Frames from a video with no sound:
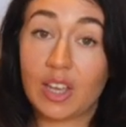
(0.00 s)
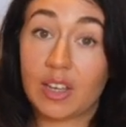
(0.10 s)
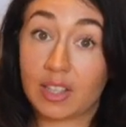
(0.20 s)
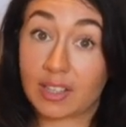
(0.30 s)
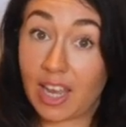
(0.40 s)

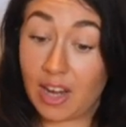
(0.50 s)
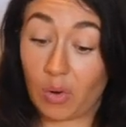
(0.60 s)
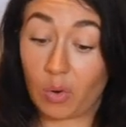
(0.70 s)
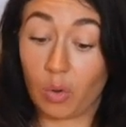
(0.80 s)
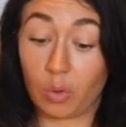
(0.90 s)
The Skin
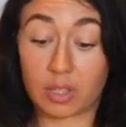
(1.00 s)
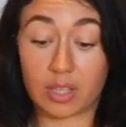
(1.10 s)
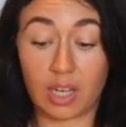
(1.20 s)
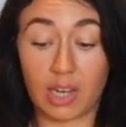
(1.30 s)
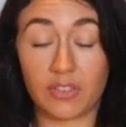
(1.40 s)
Horse
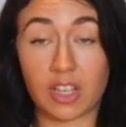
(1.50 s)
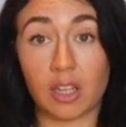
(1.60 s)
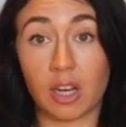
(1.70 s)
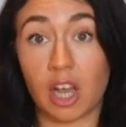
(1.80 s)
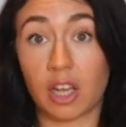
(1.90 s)
had lived in
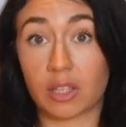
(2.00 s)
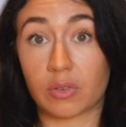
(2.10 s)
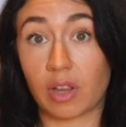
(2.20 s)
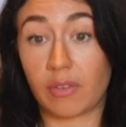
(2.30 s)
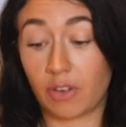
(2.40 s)
the
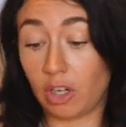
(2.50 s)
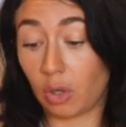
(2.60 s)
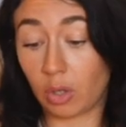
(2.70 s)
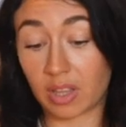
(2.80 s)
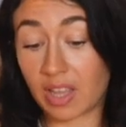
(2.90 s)
nursery for
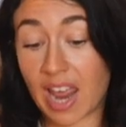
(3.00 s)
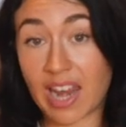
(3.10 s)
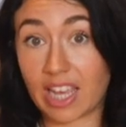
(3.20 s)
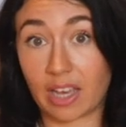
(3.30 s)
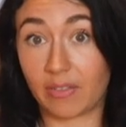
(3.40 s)
longer than
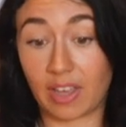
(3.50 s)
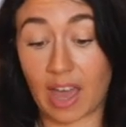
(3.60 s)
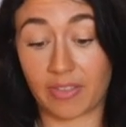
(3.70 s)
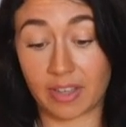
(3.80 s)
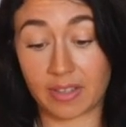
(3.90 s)
any of the
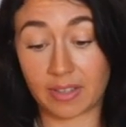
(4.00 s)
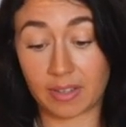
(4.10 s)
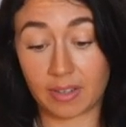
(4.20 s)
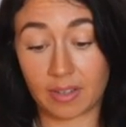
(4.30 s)
others.